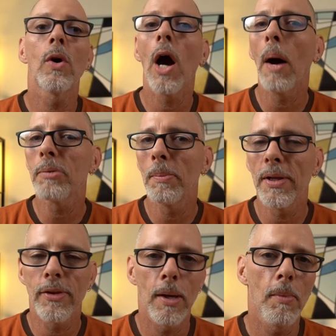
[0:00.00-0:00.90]

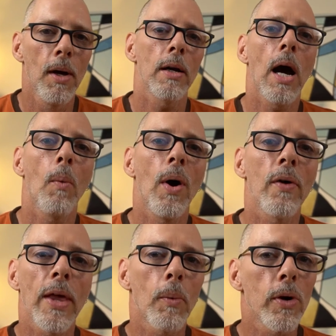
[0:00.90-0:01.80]
compliment them on how well
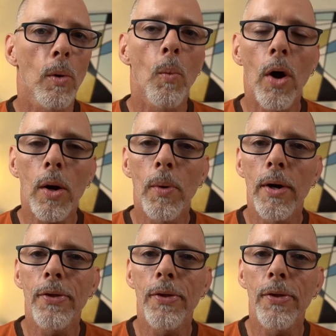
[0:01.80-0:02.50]
they were to work with,